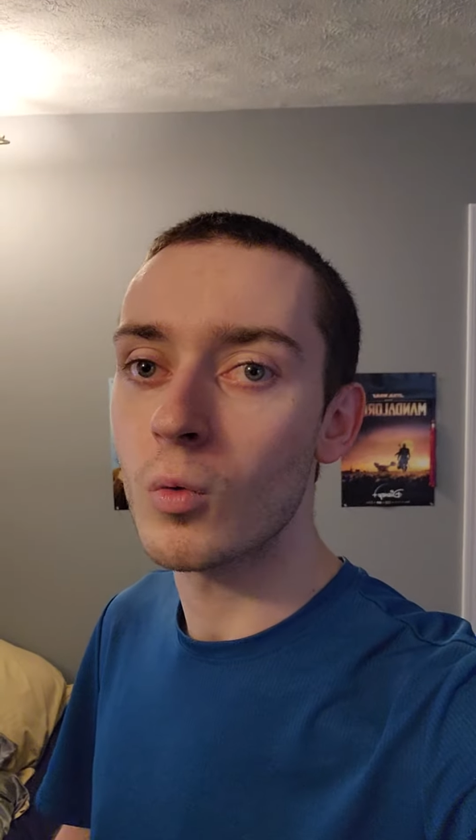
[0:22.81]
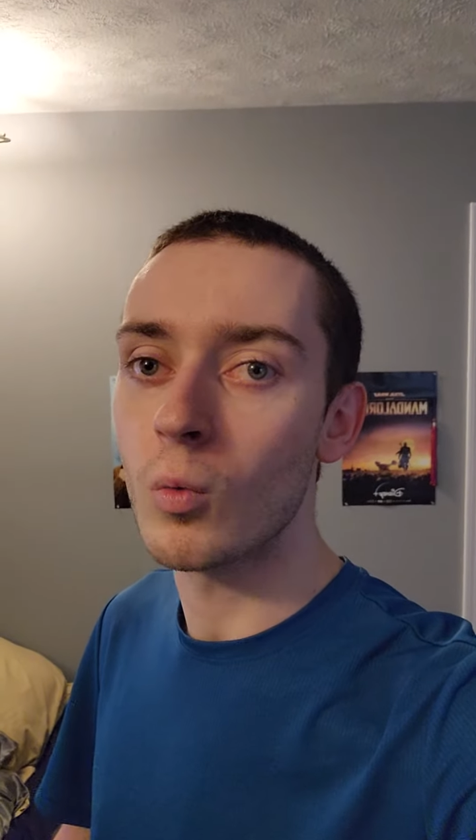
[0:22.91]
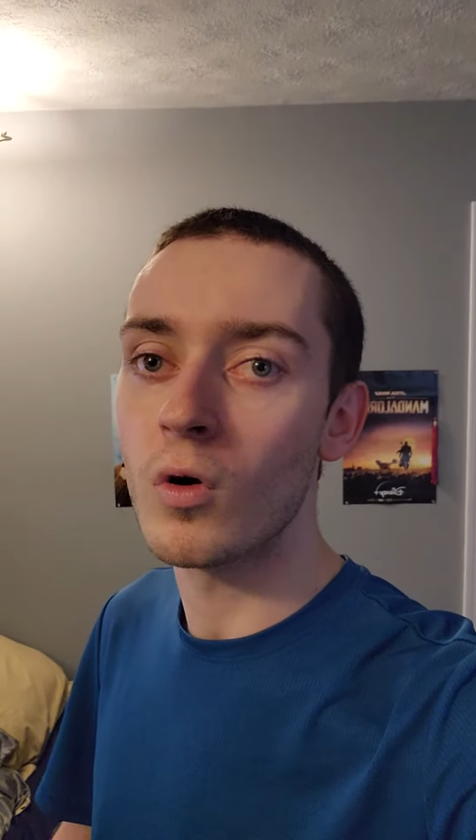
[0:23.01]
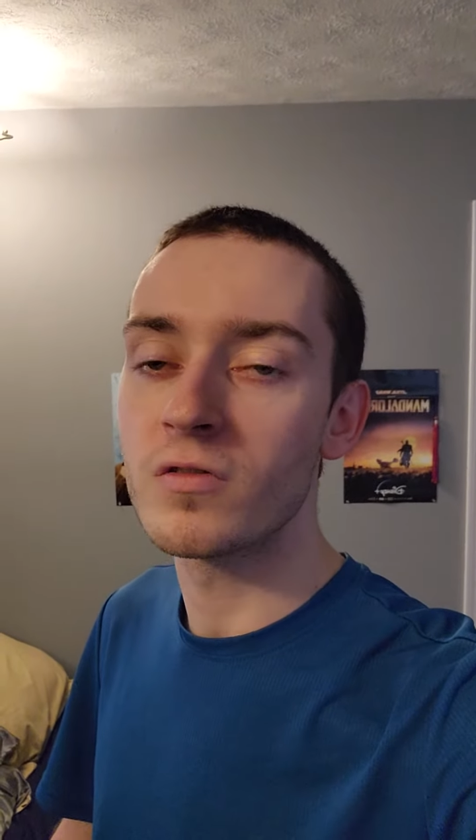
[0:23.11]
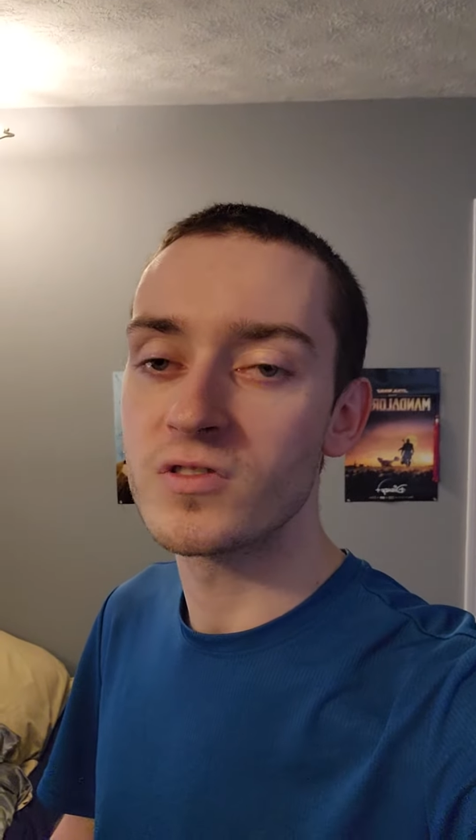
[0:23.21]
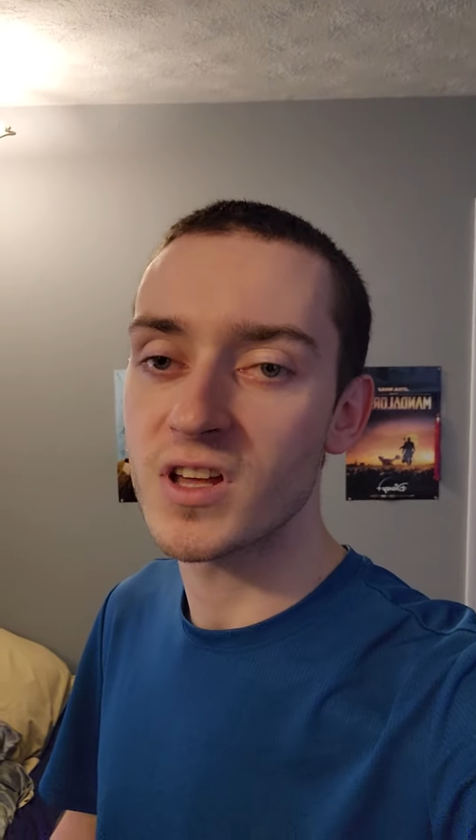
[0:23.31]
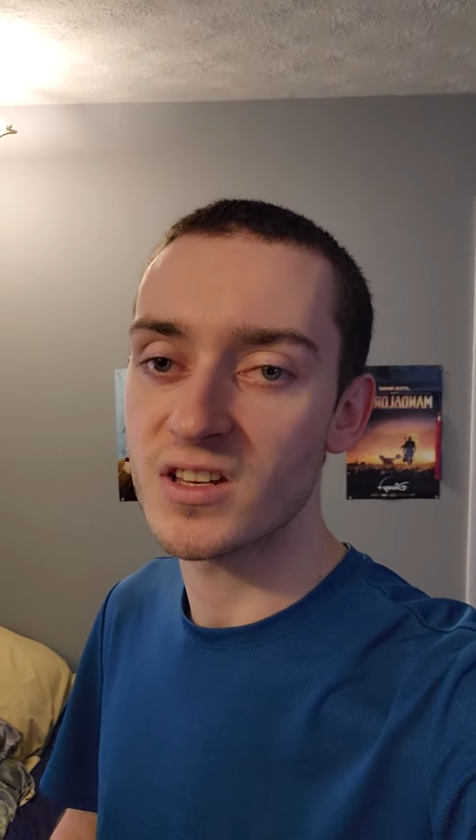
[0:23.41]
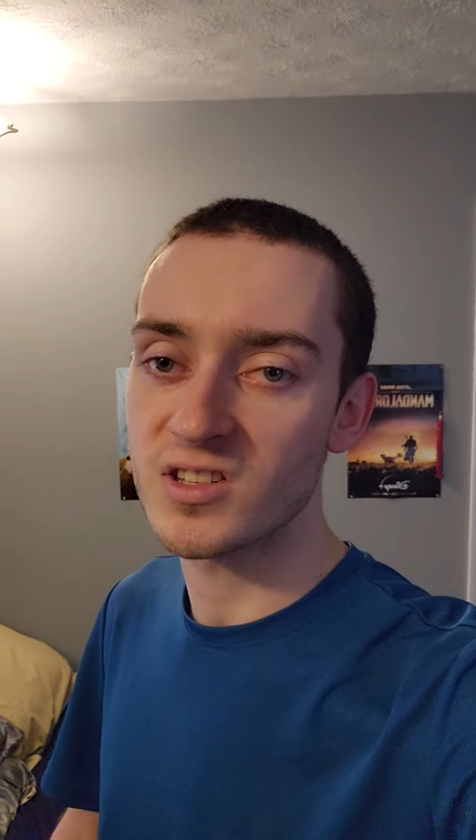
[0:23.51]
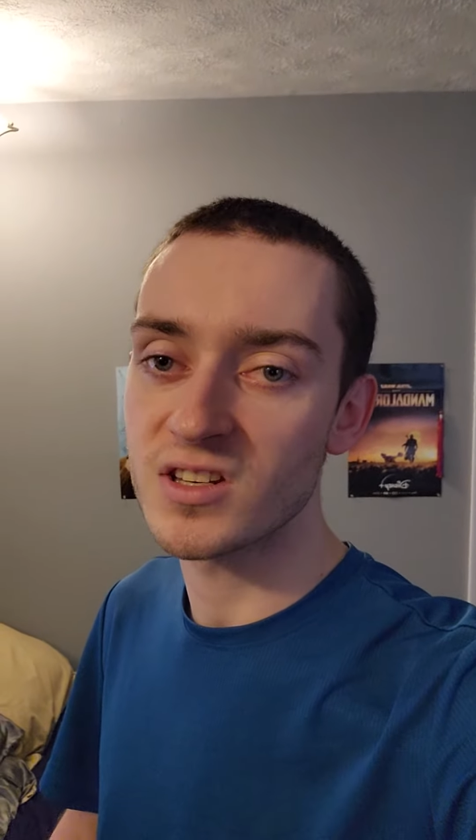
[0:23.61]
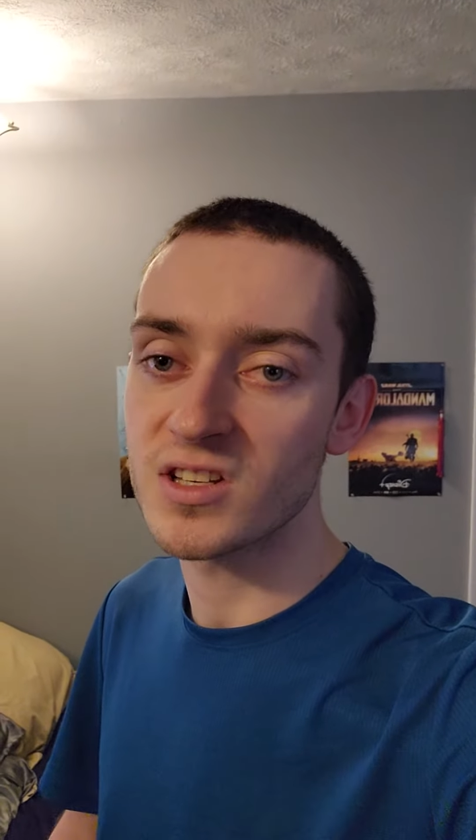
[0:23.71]
Wolf's
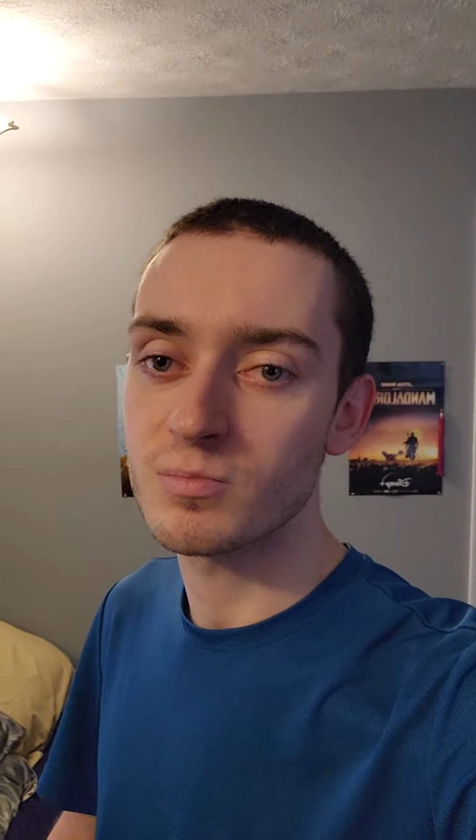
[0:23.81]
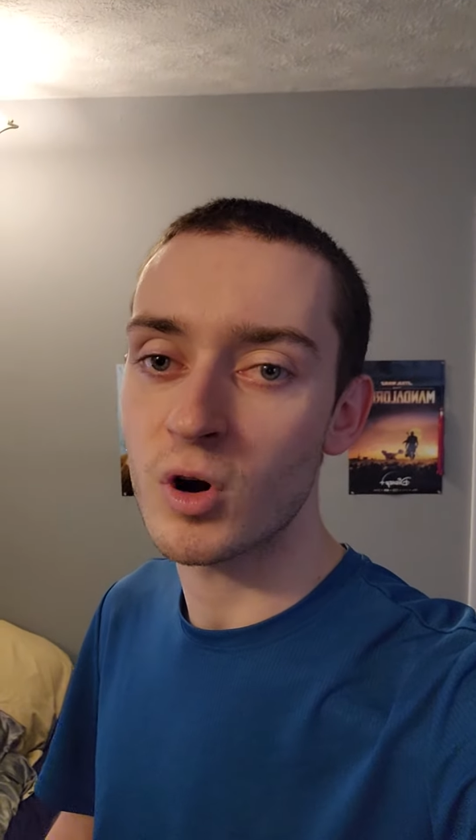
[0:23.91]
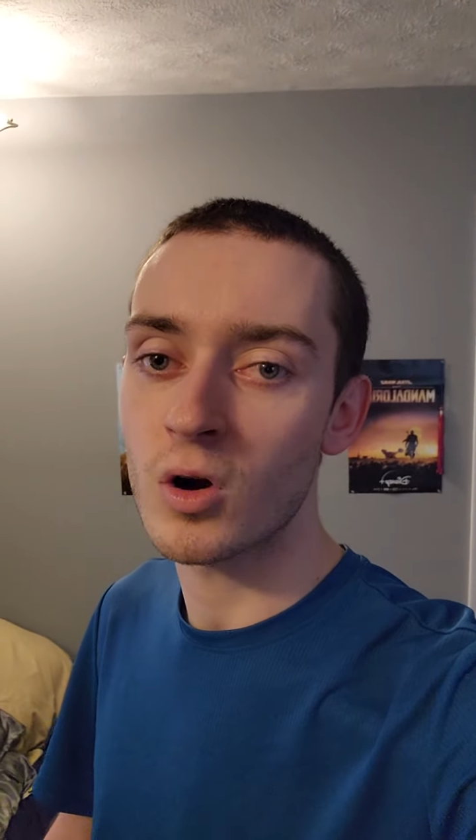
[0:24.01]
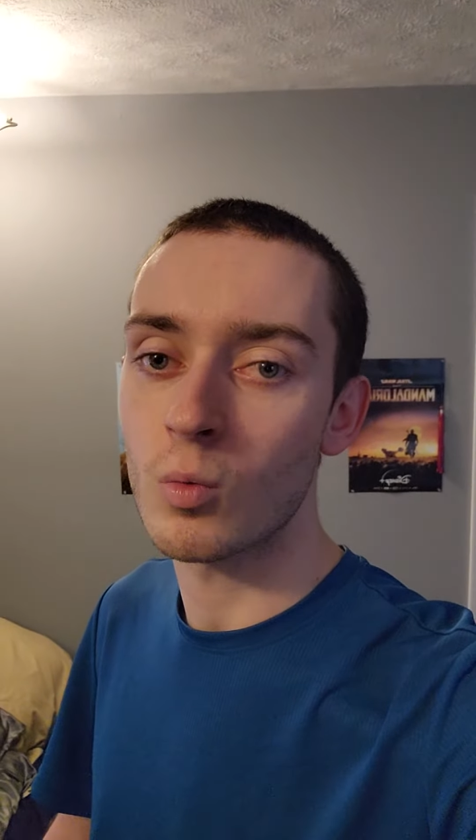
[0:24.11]
Destiny's Part